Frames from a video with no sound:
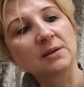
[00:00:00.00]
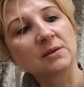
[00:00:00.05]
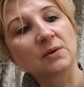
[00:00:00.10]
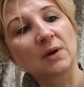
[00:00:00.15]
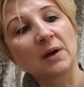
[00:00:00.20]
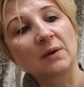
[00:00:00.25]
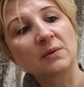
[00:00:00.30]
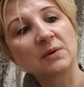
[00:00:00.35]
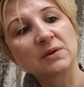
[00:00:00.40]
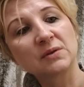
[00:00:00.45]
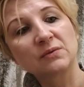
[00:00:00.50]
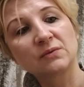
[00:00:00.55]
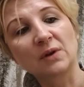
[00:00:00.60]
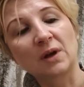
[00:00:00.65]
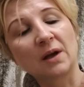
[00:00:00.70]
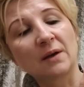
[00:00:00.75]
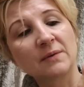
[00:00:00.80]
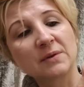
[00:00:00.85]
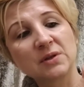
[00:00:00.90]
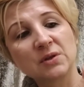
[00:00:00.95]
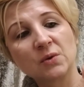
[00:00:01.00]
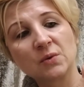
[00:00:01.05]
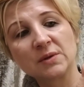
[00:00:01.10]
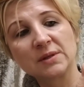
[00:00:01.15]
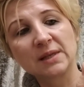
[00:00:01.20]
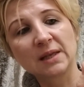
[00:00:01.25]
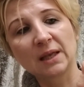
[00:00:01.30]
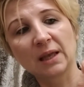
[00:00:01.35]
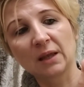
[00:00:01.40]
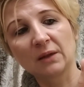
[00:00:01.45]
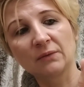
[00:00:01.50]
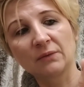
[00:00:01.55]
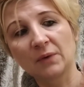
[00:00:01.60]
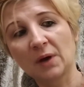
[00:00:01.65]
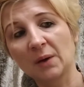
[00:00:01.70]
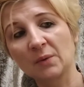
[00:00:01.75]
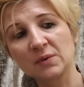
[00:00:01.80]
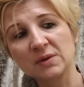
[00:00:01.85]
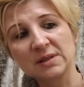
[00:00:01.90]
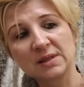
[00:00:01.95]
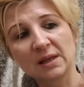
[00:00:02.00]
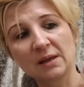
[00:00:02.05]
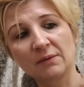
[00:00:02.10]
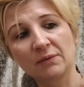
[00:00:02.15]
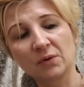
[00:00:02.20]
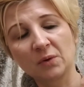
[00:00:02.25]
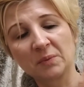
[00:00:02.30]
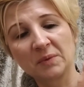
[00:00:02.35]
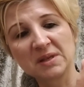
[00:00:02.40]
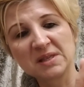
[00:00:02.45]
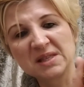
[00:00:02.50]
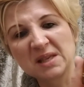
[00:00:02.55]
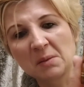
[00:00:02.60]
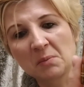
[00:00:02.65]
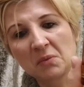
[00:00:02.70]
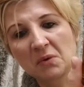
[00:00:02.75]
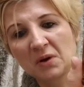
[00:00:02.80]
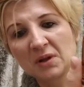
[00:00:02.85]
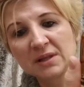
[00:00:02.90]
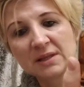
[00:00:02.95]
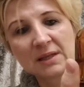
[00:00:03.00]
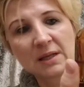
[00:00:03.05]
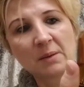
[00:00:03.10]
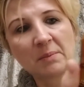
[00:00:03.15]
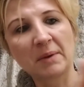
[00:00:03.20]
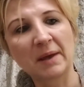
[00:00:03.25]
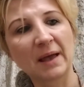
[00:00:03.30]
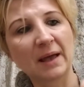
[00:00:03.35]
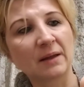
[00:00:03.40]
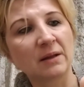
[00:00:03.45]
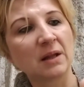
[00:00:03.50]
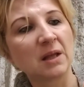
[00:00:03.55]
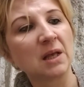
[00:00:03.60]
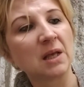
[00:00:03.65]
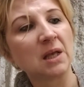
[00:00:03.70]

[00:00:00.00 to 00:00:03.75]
So I was using it, I would say, from December until about,